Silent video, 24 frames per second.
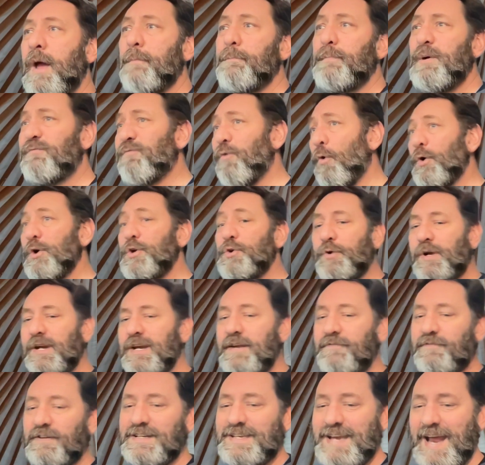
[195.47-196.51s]
before you can
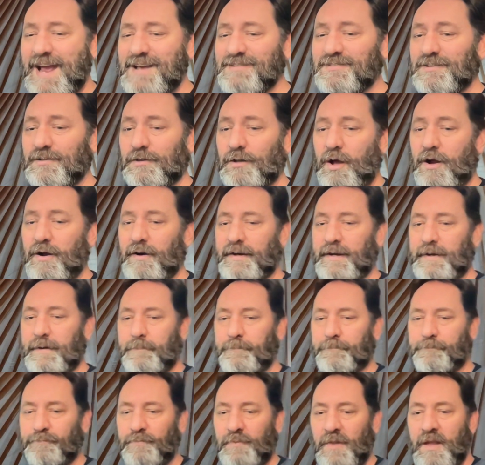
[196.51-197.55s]
even test login.
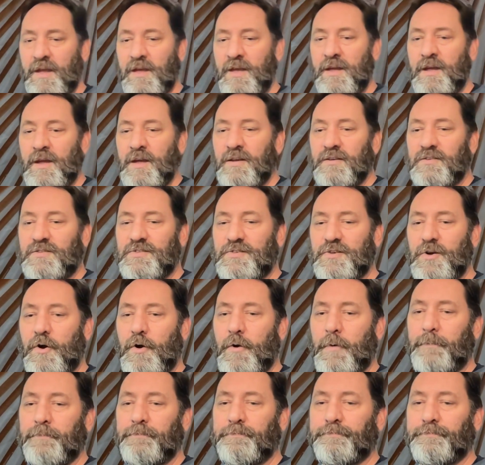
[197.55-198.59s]
So